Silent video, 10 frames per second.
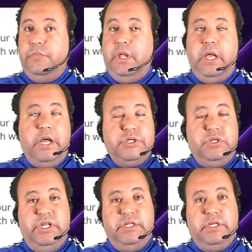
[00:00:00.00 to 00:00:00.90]
cash
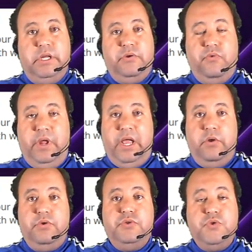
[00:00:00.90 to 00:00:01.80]
list
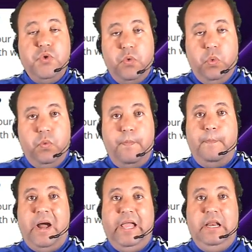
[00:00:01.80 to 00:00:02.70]
creator through
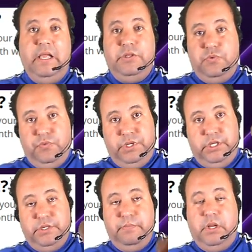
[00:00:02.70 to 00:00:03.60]
my link, which
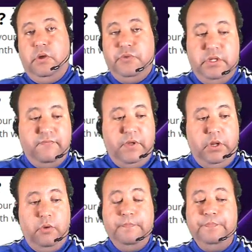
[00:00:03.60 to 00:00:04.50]
is below this
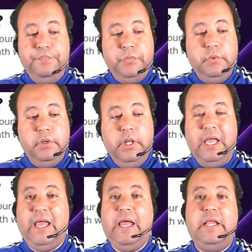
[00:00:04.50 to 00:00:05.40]
video.
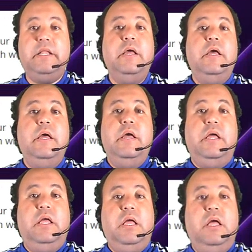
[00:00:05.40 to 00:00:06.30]
And
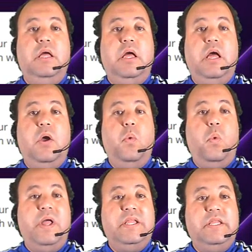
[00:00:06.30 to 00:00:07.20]

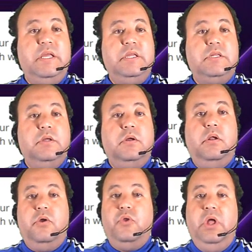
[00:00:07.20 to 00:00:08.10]
when this
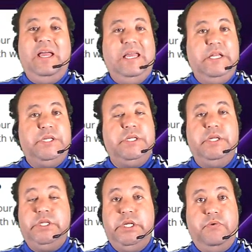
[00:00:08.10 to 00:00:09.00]
clock hits
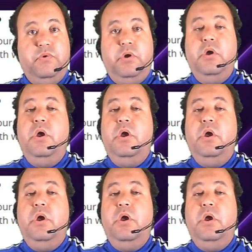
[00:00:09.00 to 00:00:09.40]
0,